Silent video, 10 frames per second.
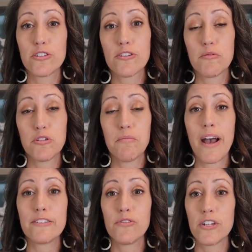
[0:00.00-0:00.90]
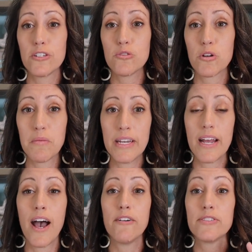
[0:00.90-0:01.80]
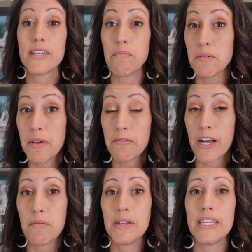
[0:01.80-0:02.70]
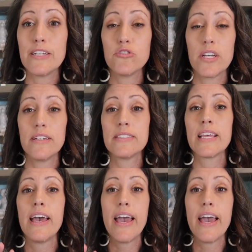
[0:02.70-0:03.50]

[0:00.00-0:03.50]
description box for an assortment of supplement recommendations